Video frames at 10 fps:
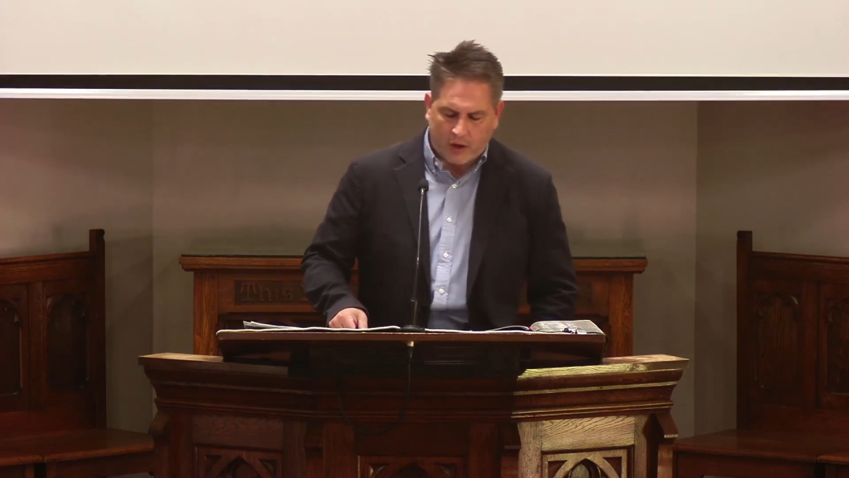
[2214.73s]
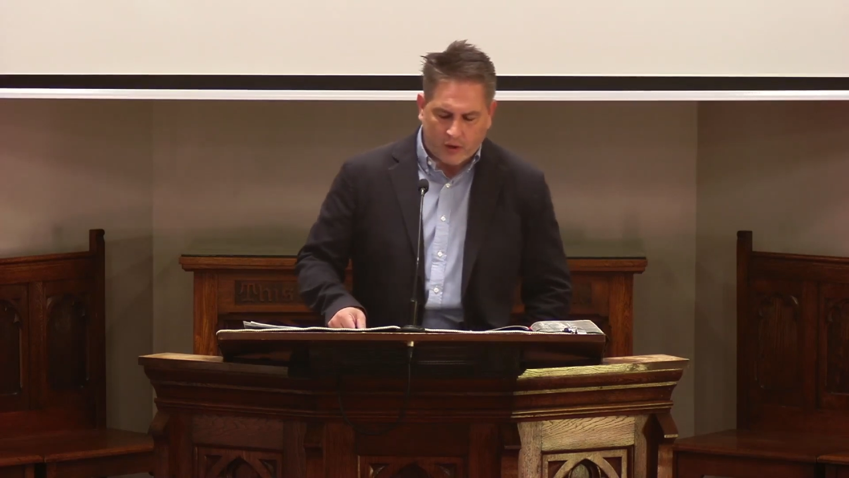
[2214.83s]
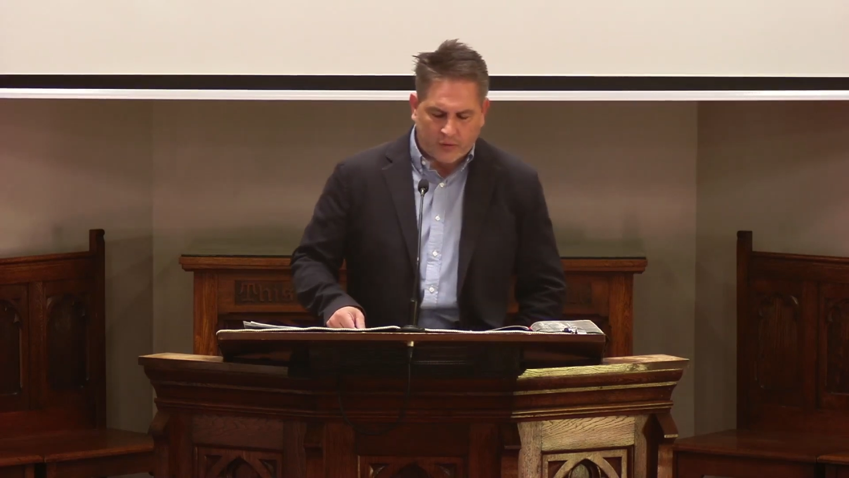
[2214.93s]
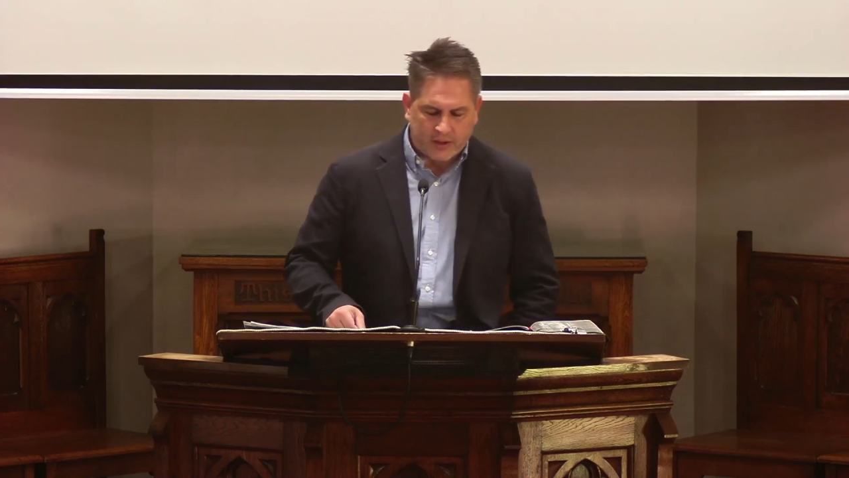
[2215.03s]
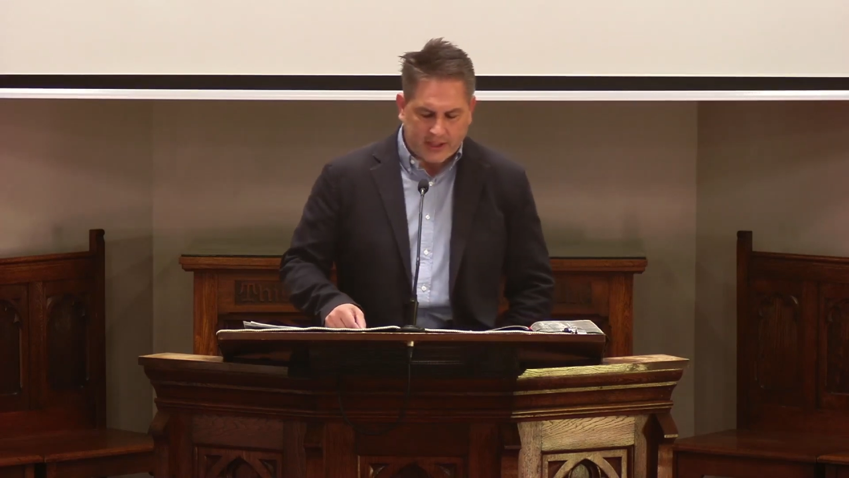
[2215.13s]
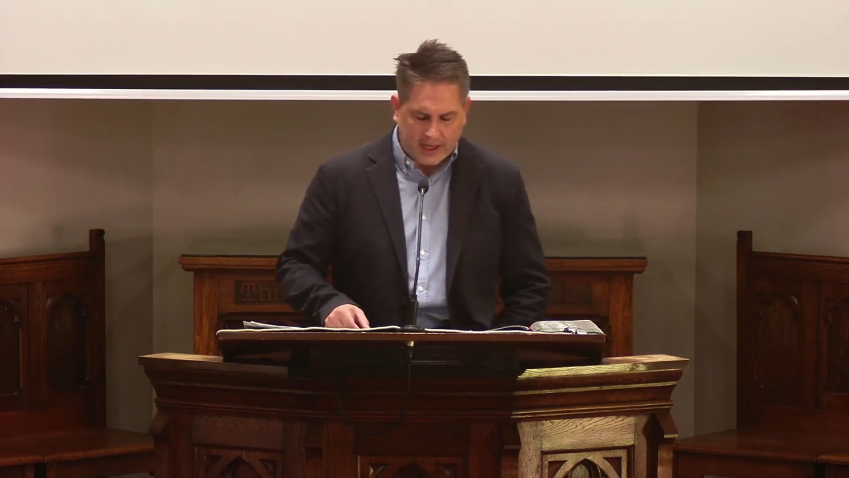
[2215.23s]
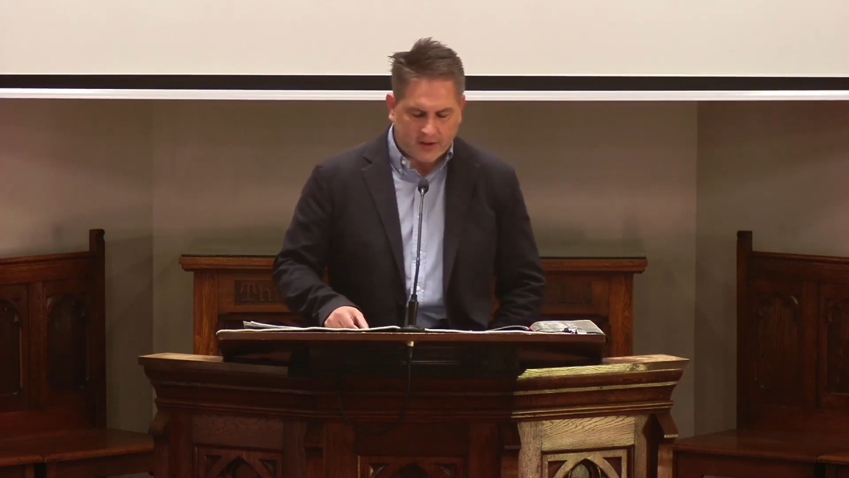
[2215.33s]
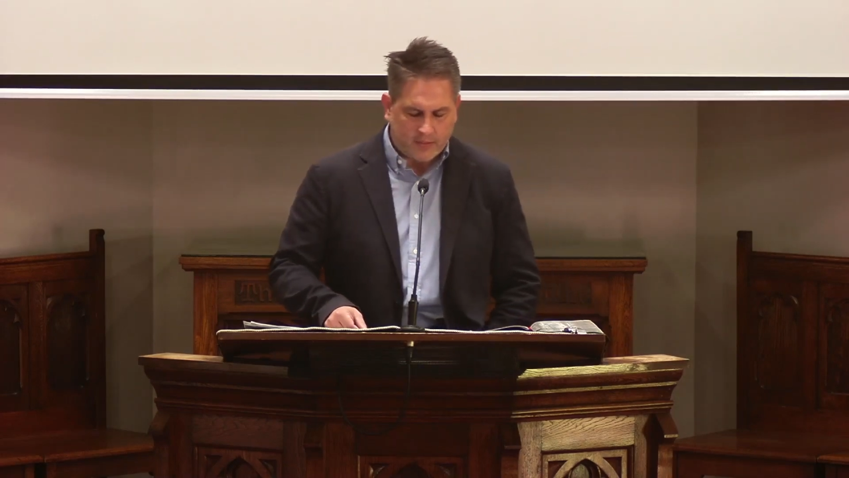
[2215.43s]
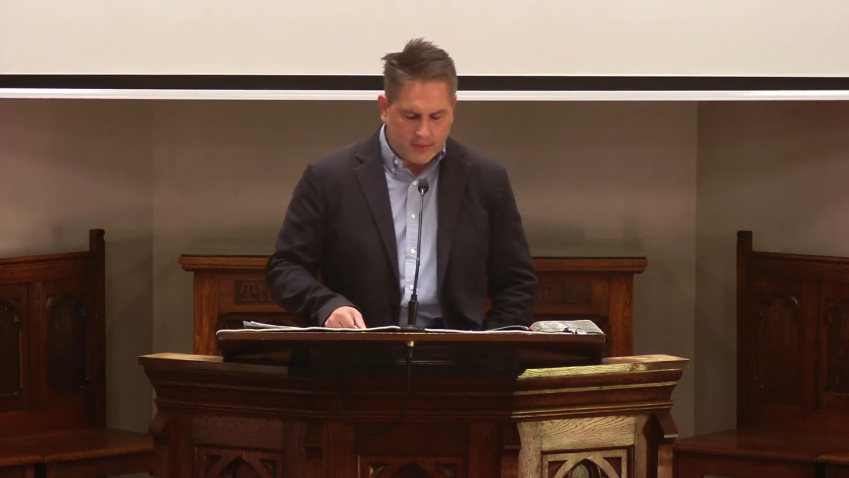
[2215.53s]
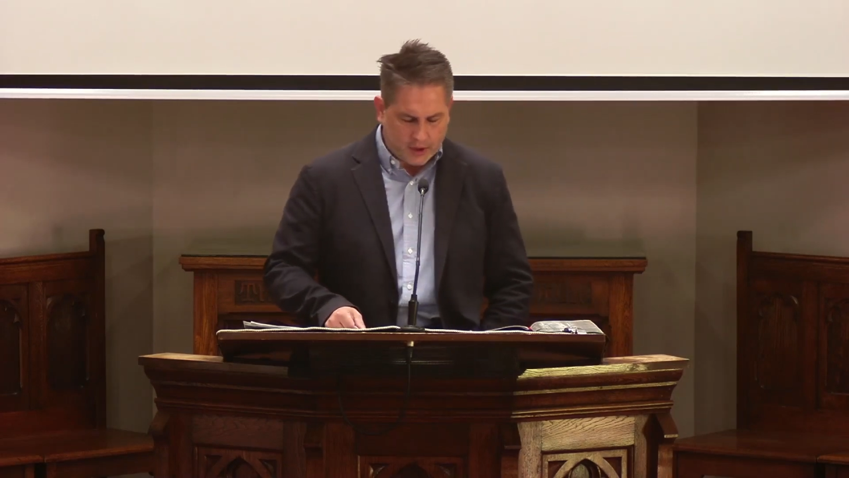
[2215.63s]
over death
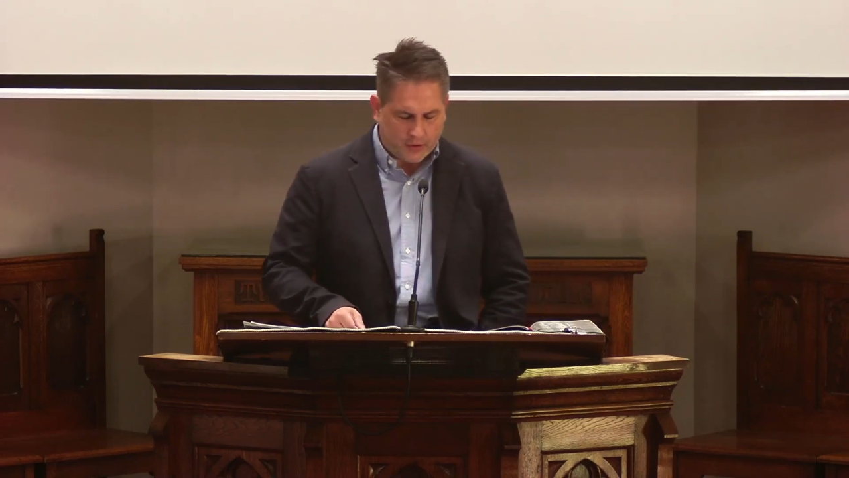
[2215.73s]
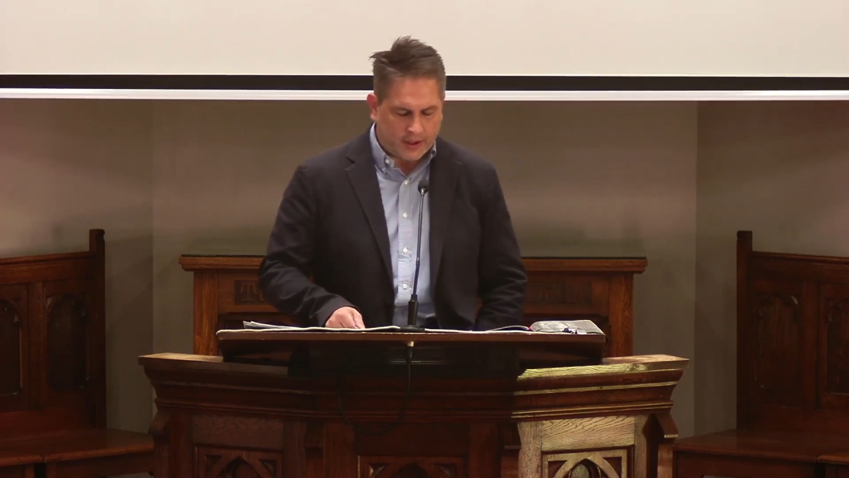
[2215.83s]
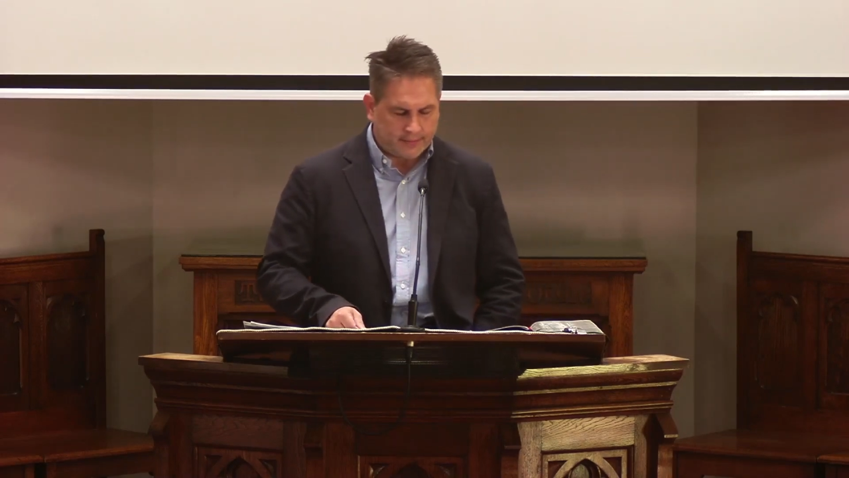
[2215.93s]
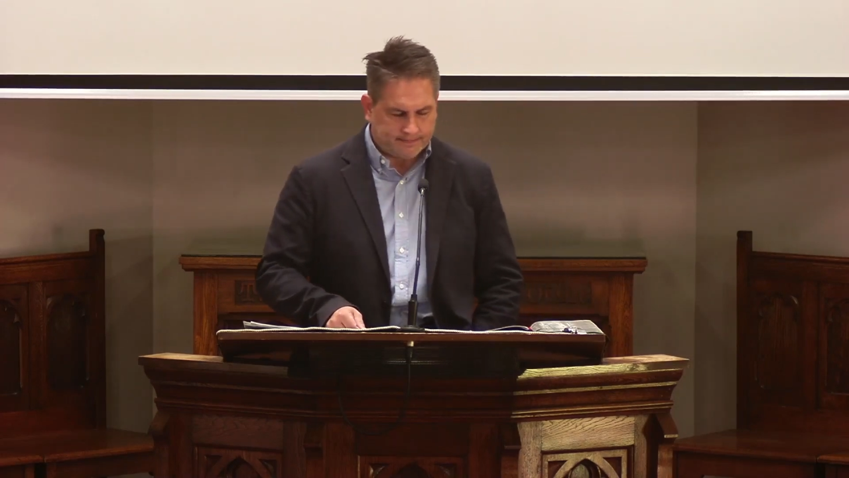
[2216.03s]
and misery.